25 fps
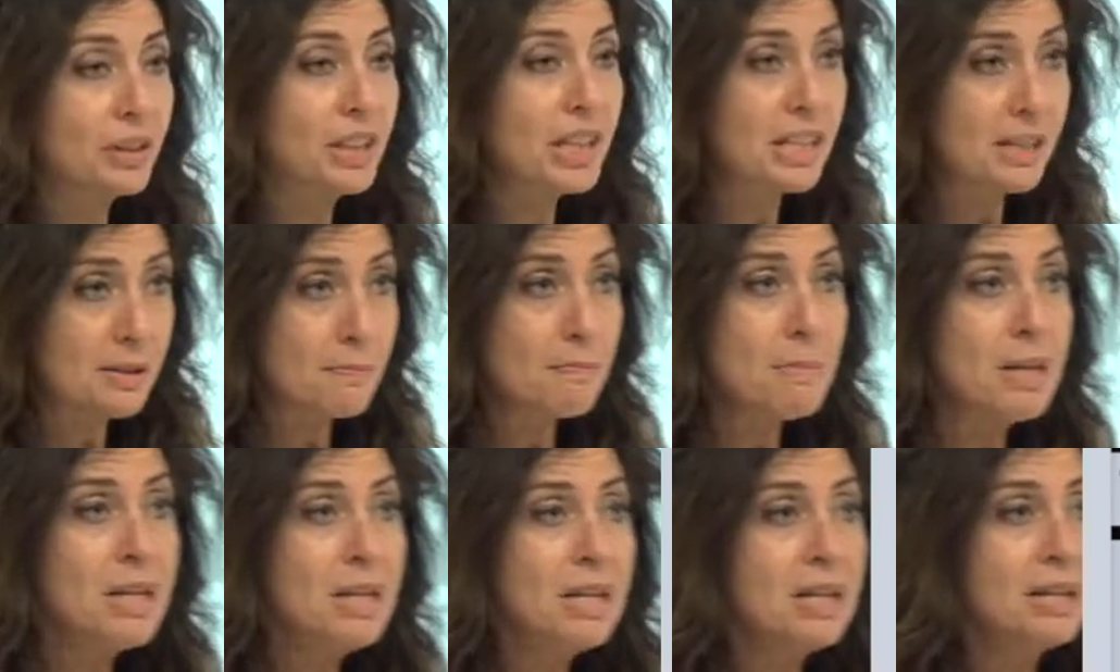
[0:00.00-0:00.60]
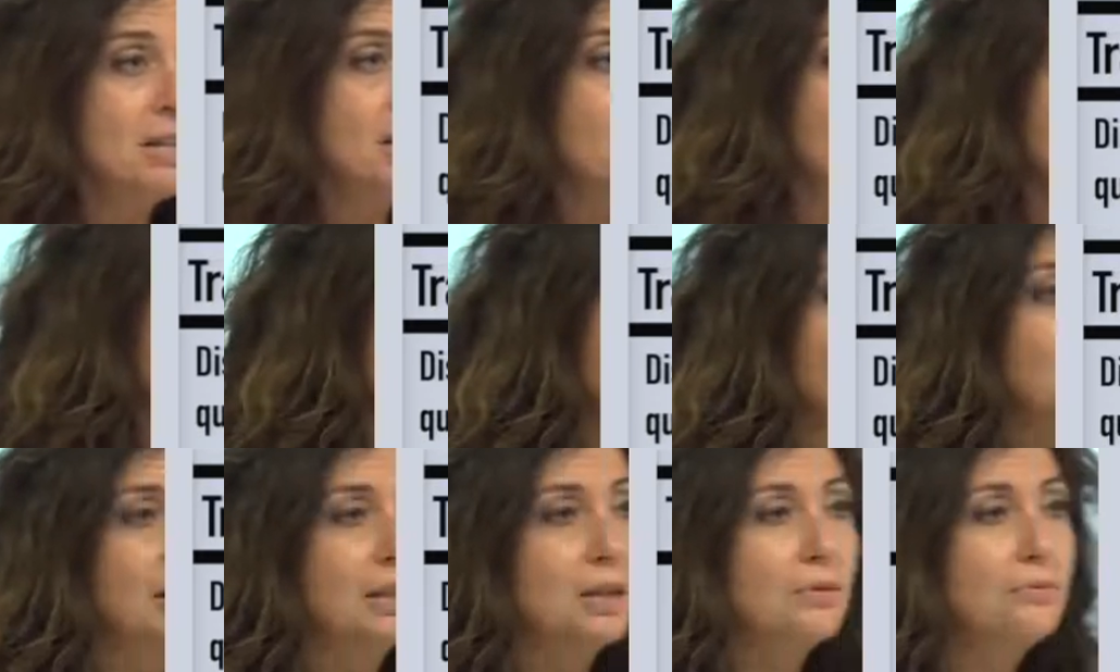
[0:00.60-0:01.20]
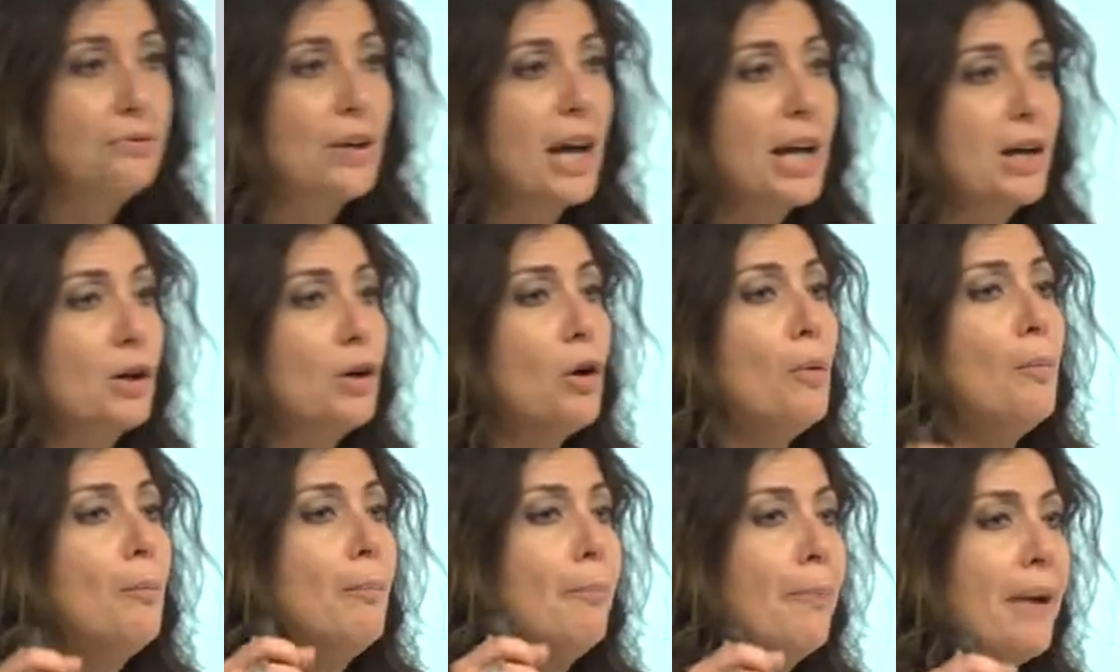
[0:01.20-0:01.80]
this means that if I
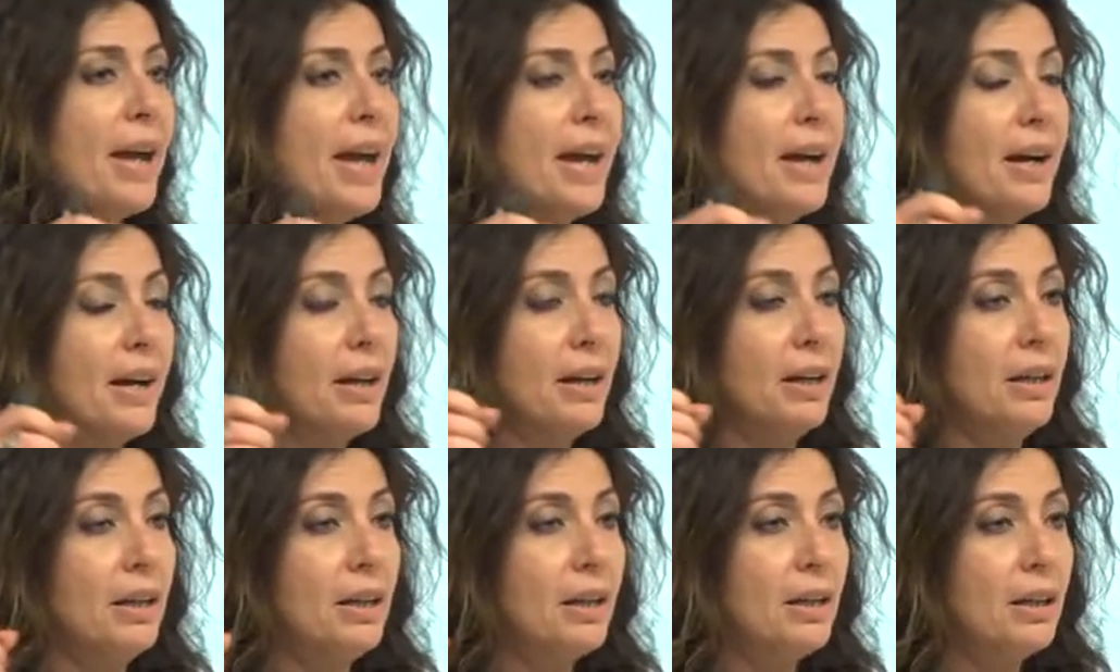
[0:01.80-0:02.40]
compare